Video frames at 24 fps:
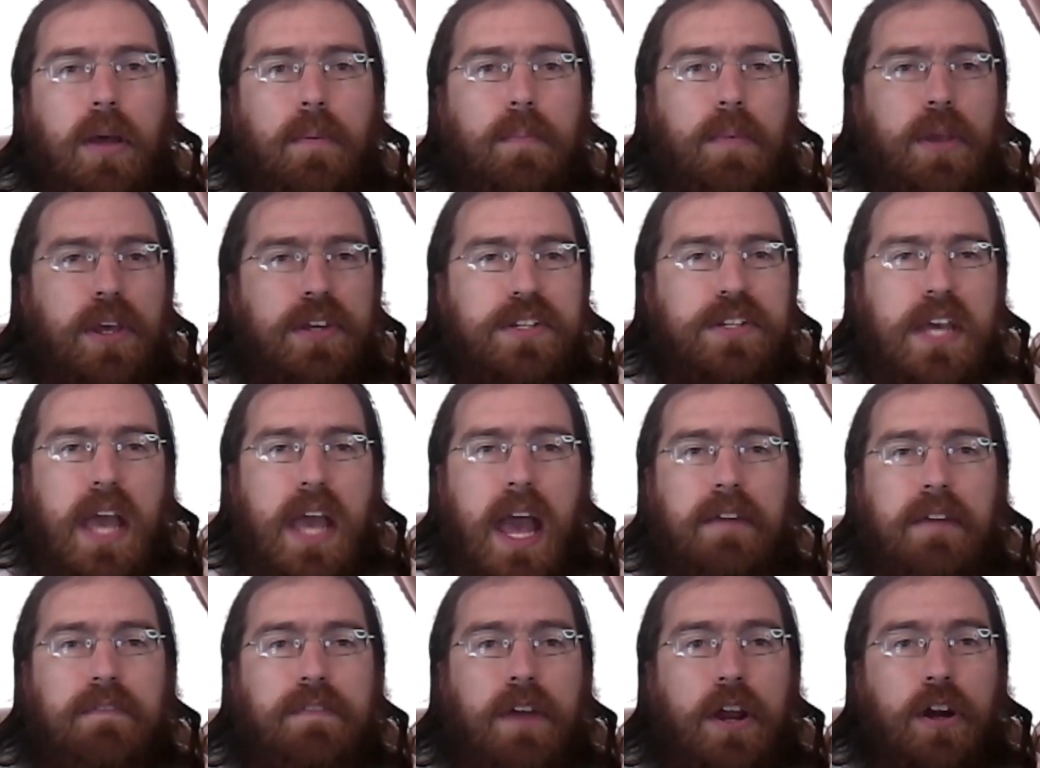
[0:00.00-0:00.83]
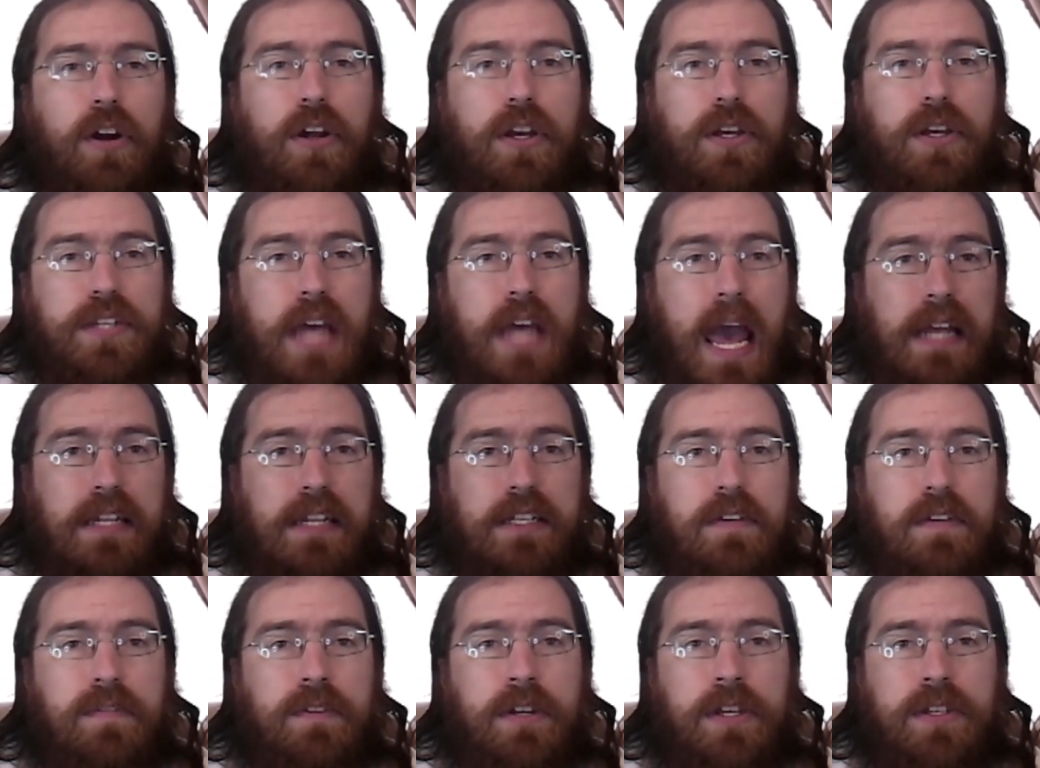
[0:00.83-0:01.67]
because they had various
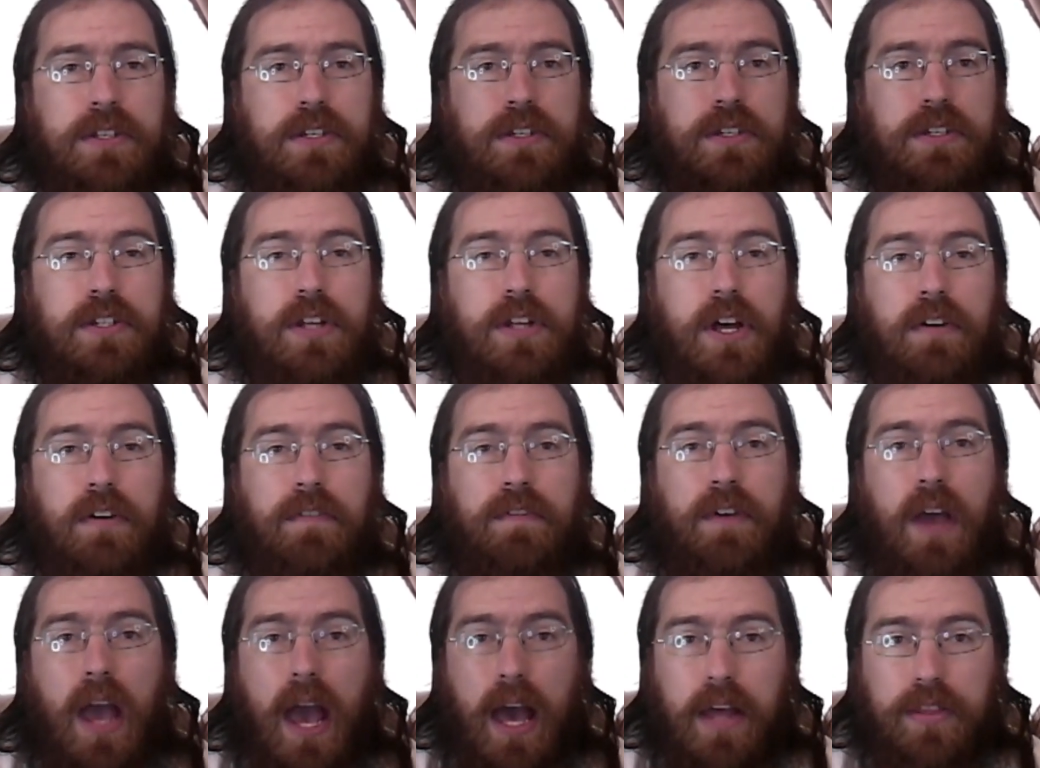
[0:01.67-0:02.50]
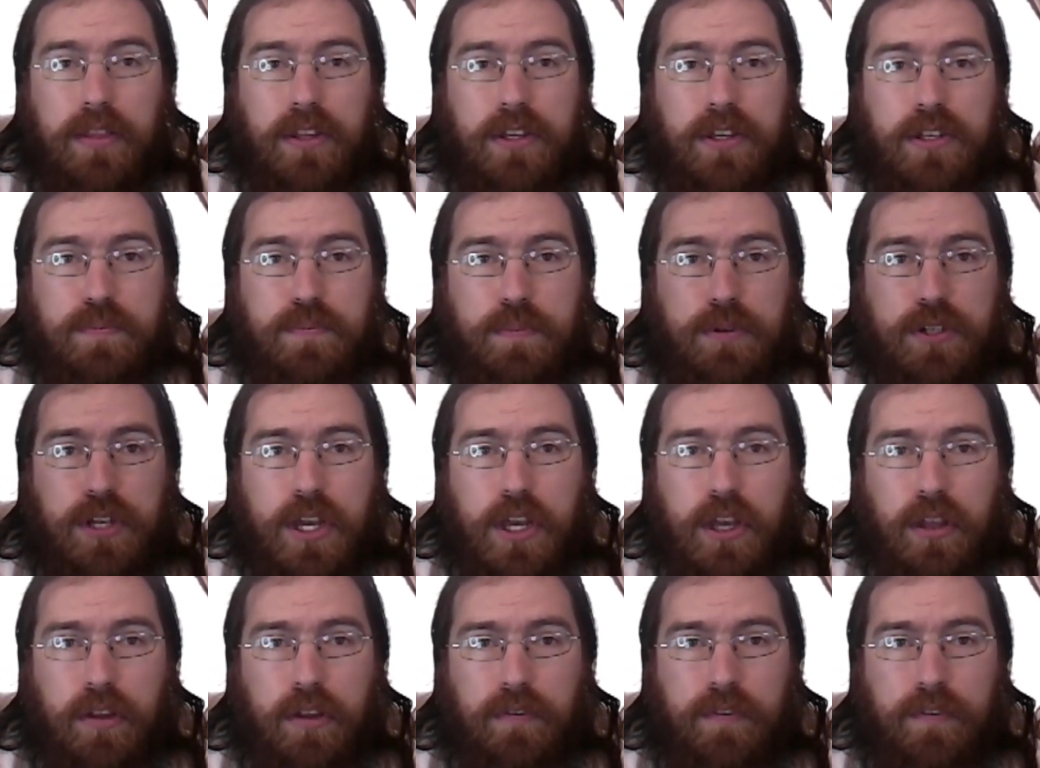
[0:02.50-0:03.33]
activities and stuff at this
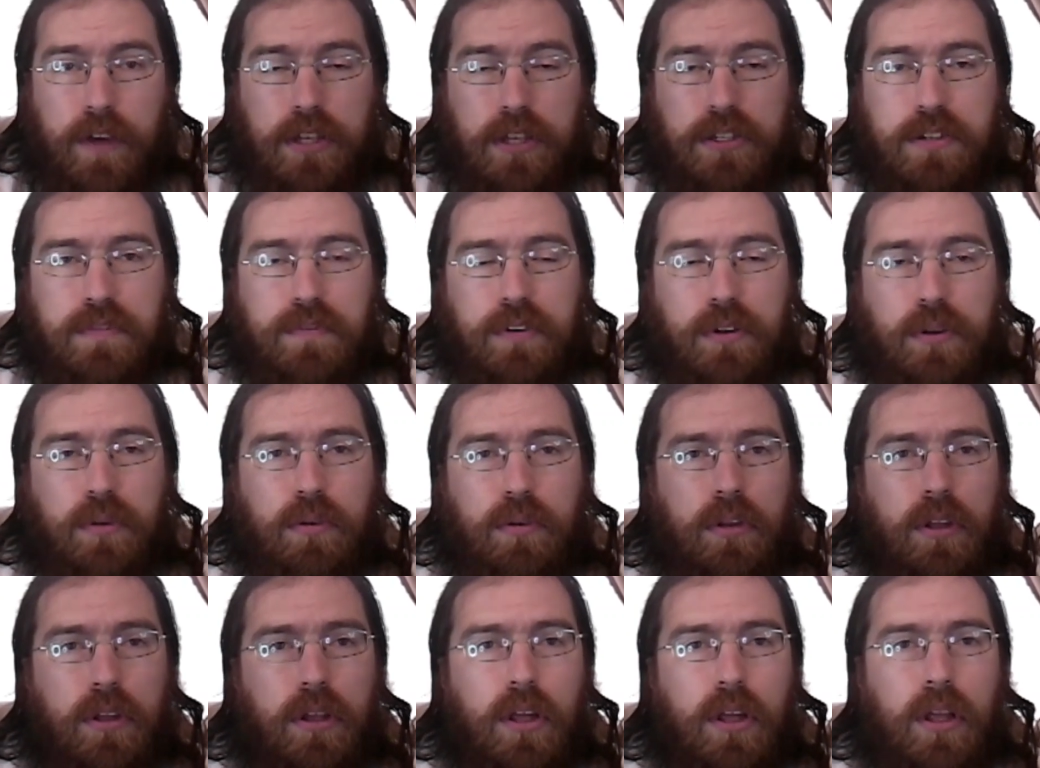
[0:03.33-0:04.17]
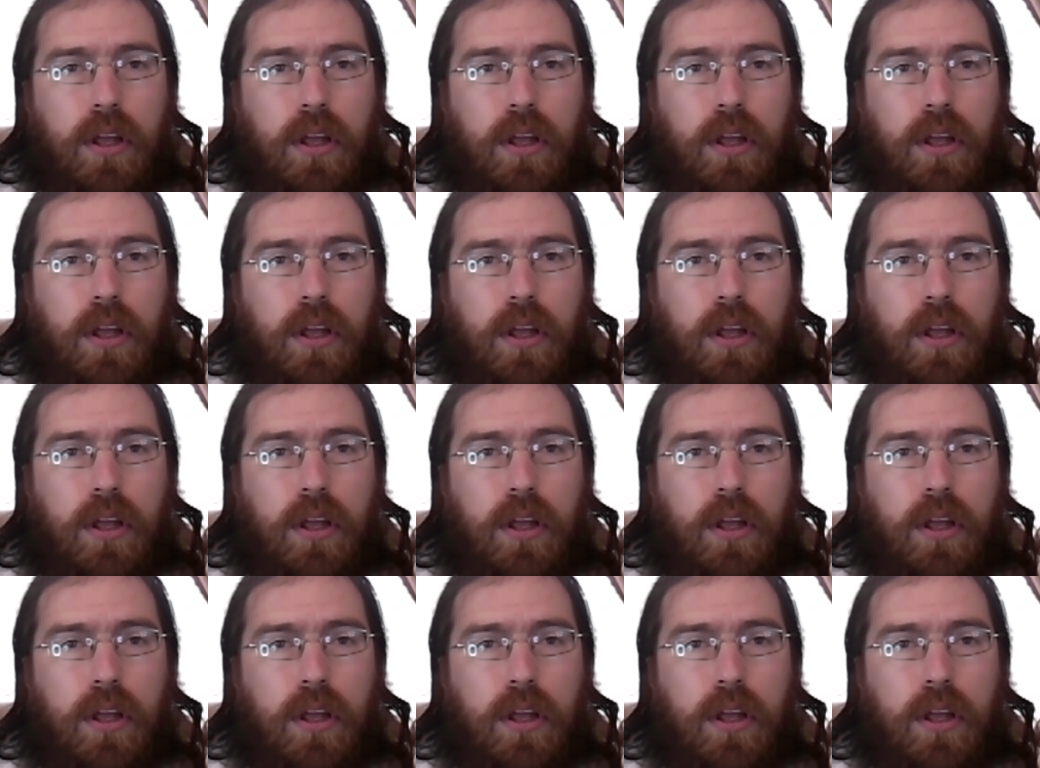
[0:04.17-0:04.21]
particular festival.